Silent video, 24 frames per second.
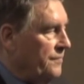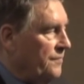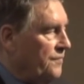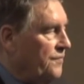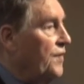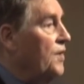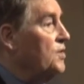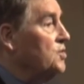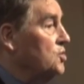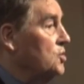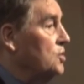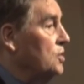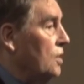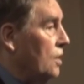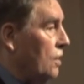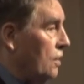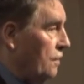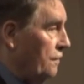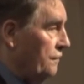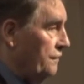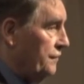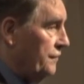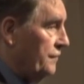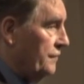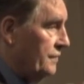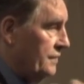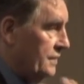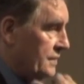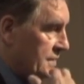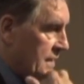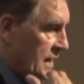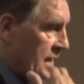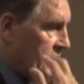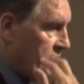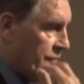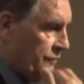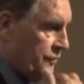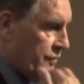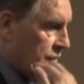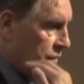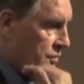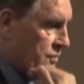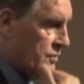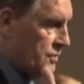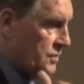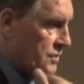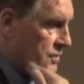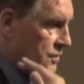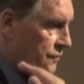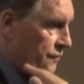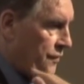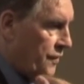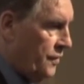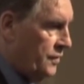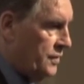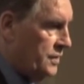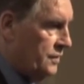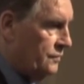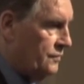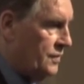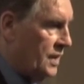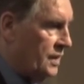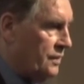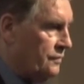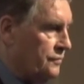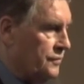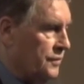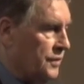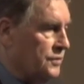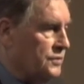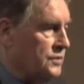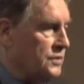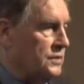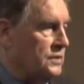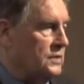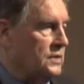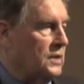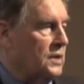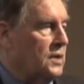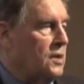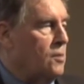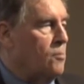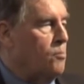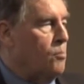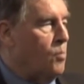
function of dental fluorosis, severity of dental fluorosis.